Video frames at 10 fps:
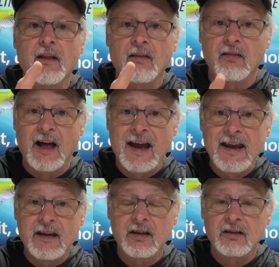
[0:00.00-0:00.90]

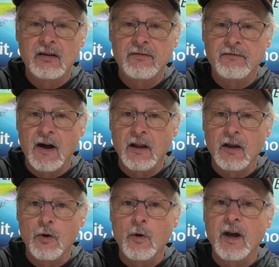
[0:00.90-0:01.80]
Like,
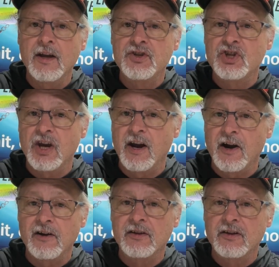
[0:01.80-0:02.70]
follow, and share